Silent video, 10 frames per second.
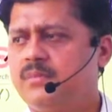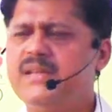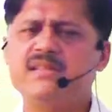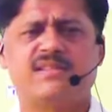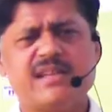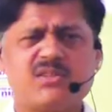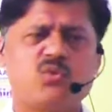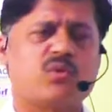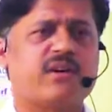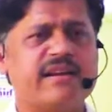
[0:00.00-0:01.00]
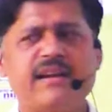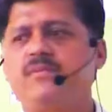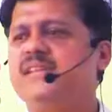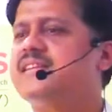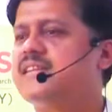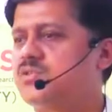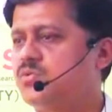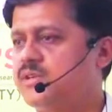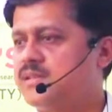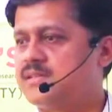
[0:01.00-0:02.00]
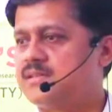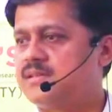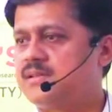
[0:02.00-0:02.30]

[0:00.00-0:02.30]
Means just to connect with the students.